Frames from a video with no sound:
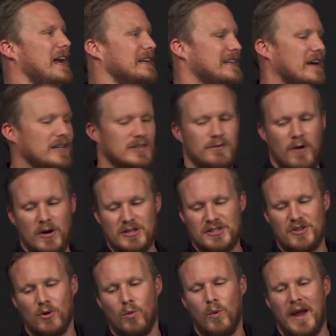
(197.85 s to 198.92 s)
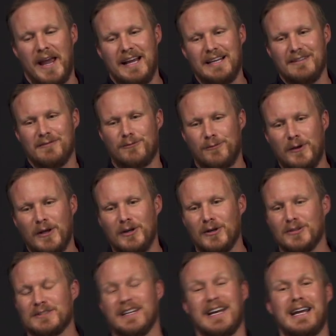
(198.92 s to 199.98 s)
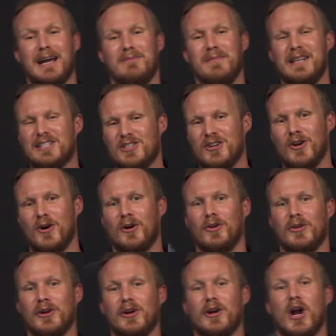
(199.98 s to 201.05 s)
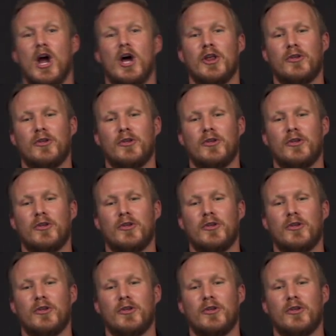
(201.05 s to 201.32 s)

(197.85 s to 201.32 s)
Now, as far as the weight and feels, like I mentioned earlier,